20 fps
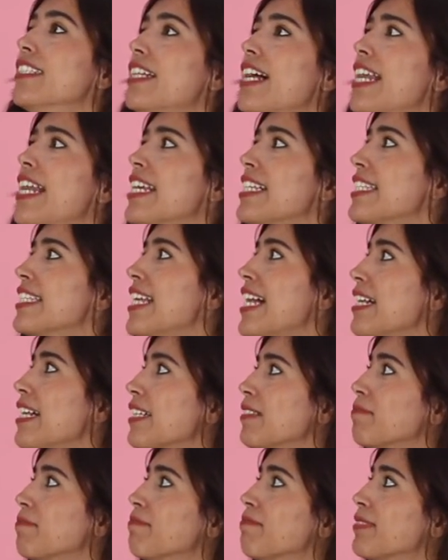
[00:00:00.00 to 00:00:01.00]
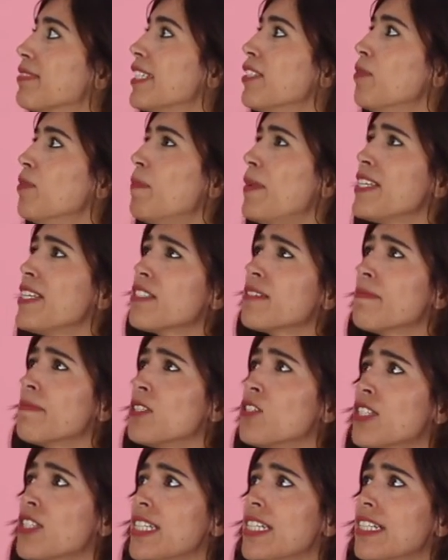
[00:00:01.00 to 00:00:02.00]
Alexa, can you play some
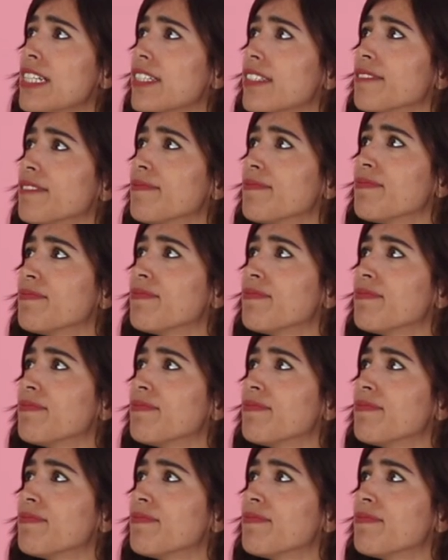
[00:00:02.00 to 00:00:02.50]
music?